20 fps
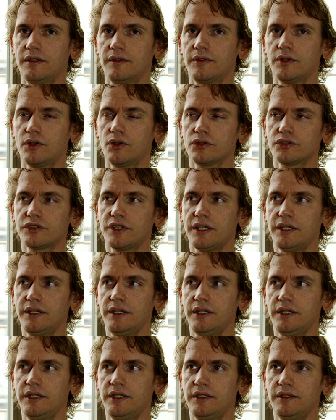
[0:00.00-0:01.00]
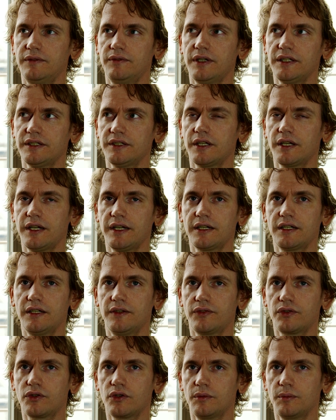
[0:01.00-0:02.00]
Because I went directly
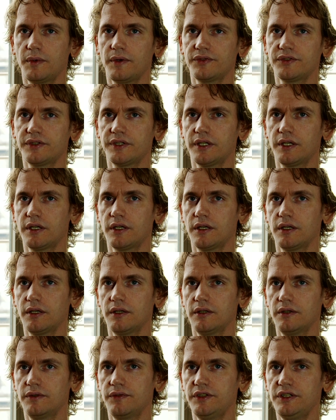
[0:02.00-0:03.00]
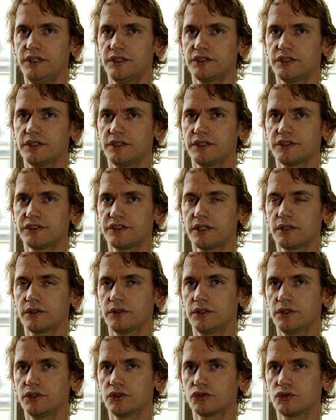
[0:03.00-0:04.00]
from after finishing the
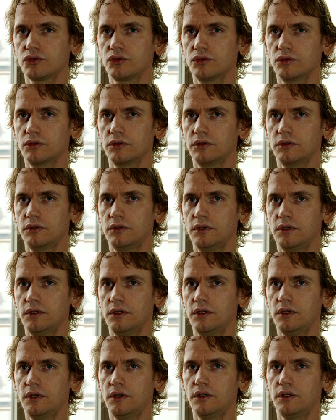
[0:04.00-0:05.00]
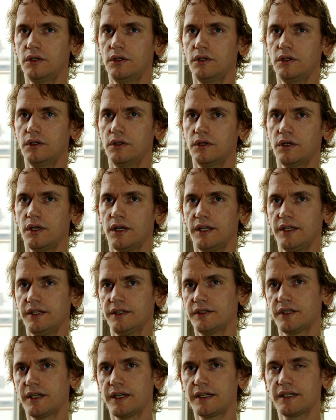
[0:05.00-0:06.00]
secondary school, I
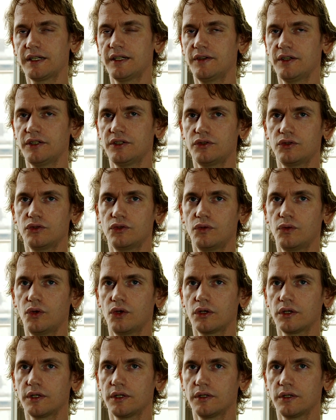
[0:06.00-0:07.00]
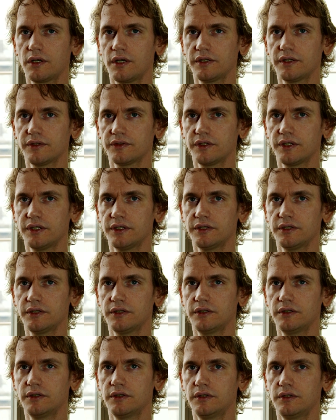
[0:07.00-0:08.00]
directly went to work right after it.
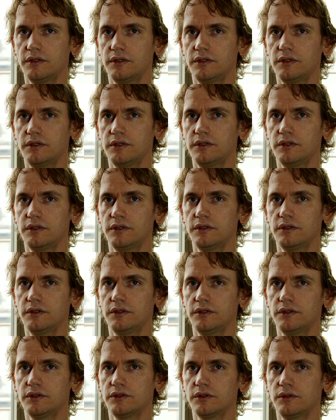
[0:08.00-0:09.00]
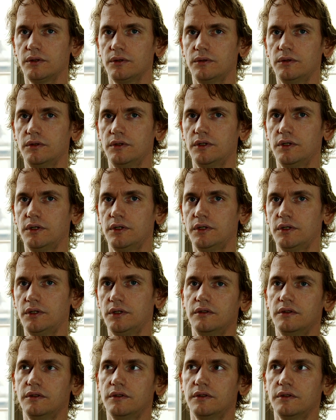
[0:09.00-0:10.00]
So
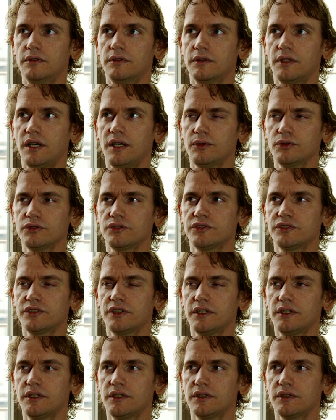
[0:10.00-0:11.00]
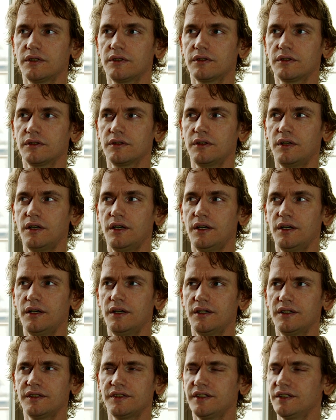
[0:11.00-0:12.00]
I was,
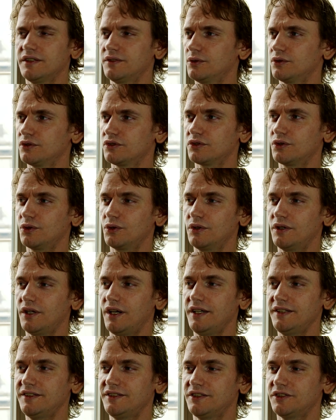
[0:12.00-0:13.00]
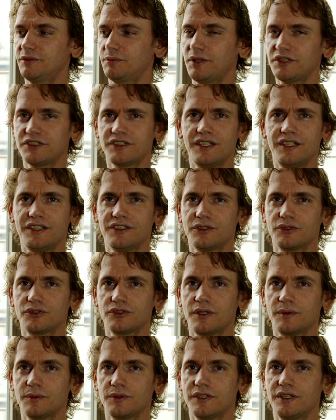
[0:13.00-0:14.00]
I think it was called IT specialist or
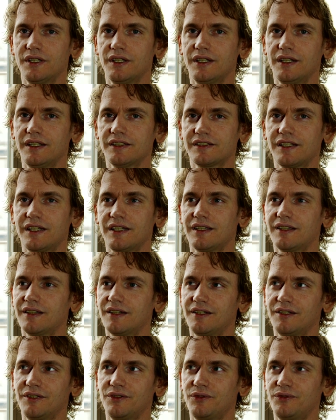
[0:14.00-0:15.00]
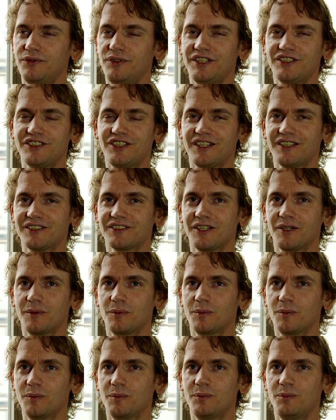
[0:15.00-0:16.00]
something. It's like fixing
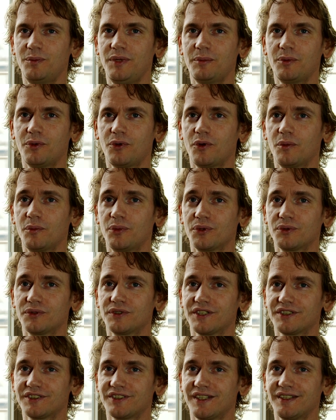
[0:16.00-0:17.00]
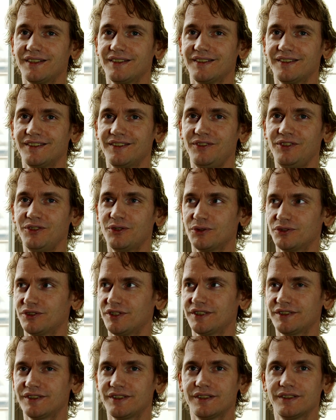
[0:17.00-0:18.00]
some people computers and
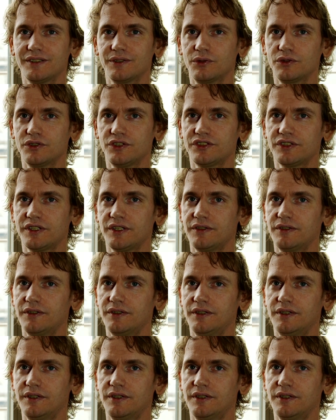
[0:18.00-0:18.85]
Windowses and all this stuff.